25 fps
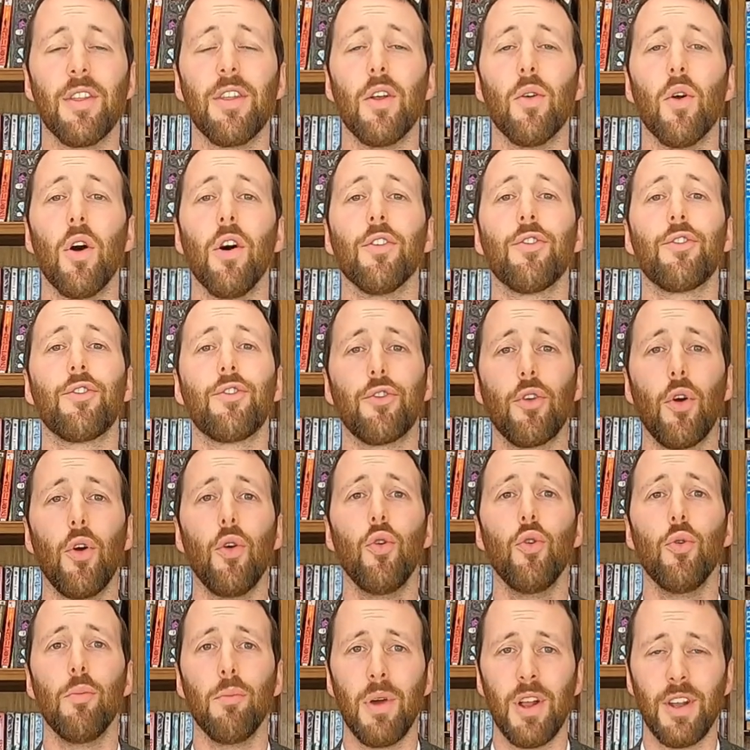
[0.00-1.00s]
There are
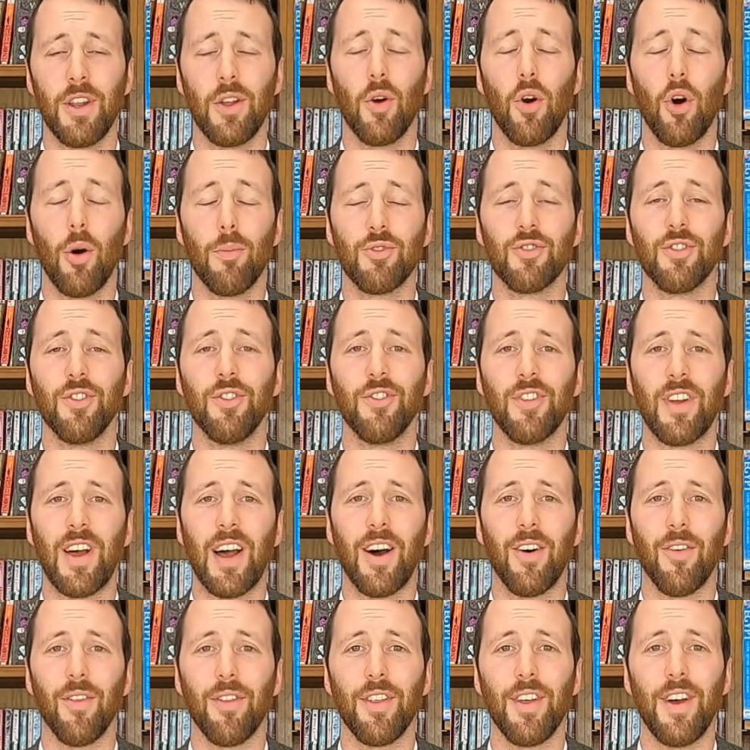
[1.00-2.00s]
so many options
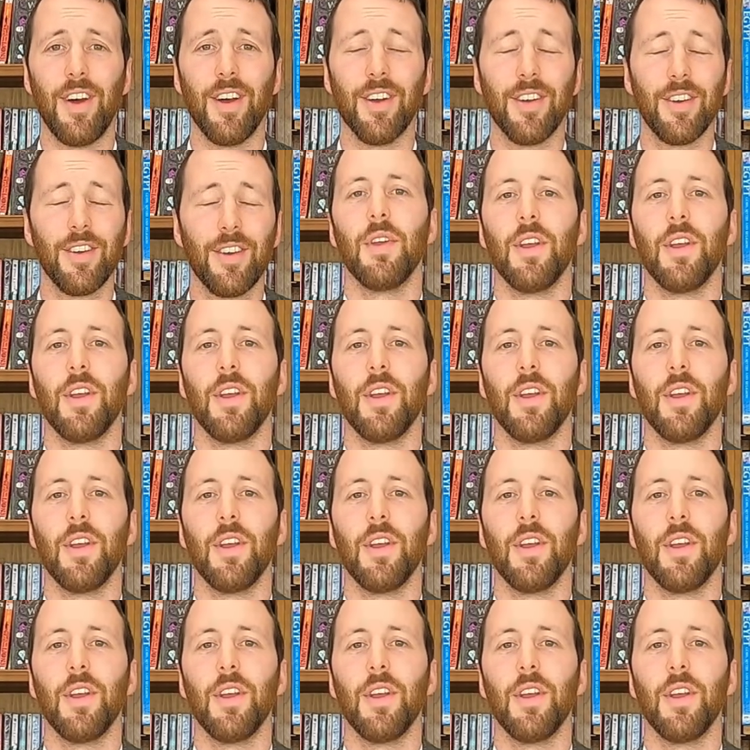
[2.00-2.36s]
out there.